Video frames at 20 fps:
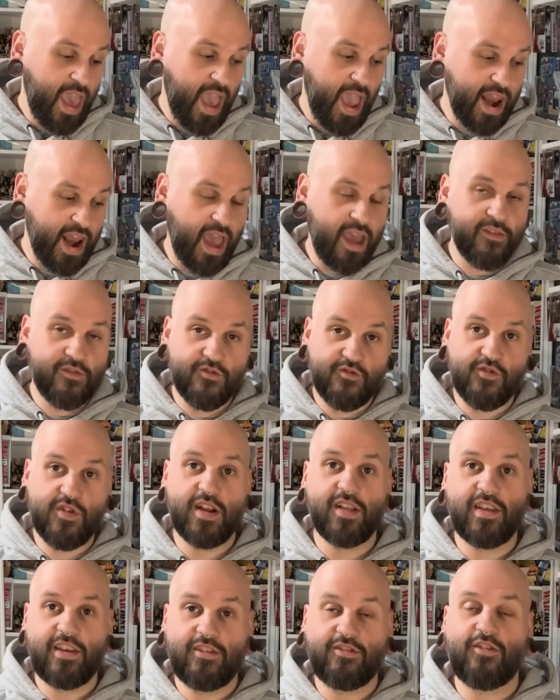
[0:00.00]
And I've
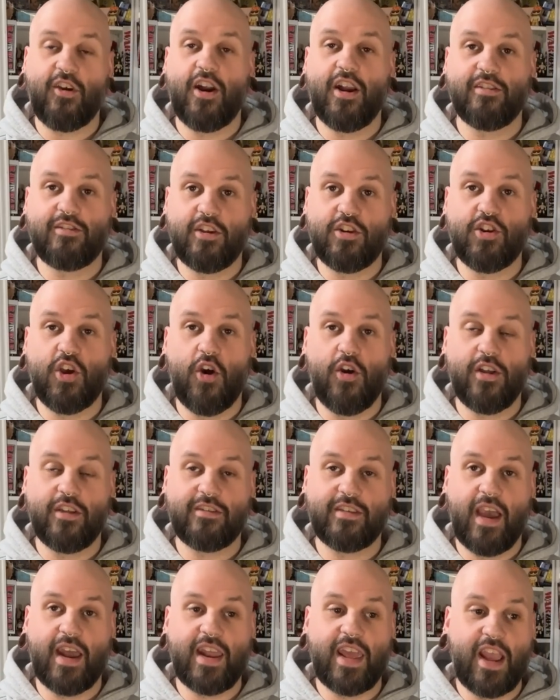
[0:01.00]
really started to
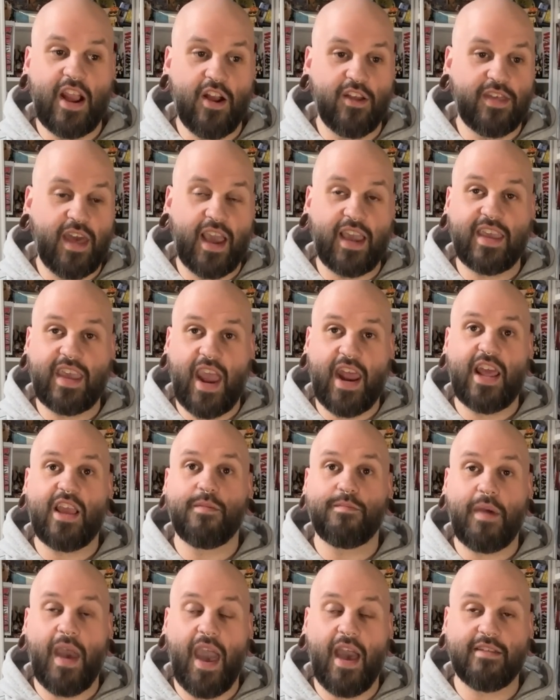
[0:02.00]
notice that here, that
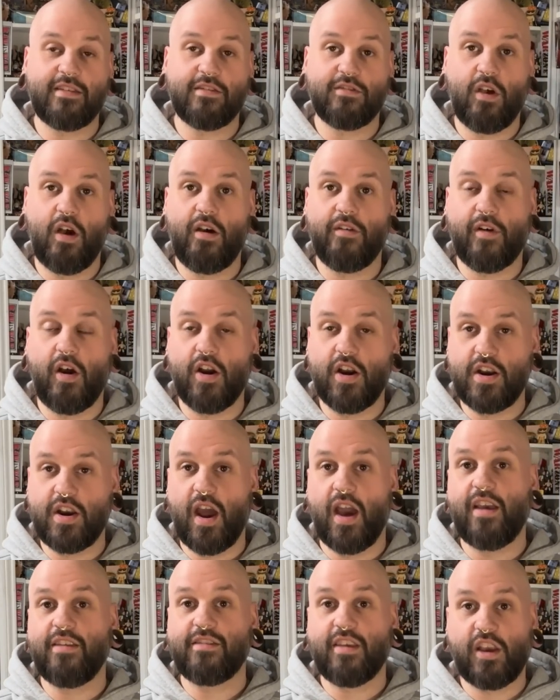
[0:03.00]
getting passes off are
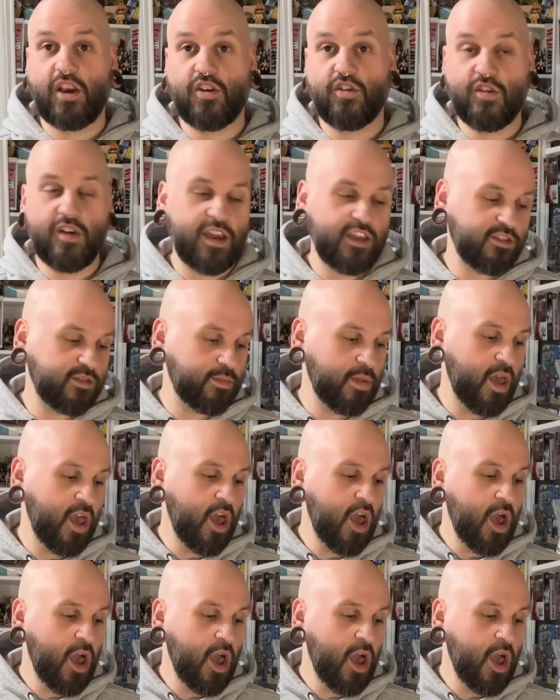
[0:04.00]
nice and crisp,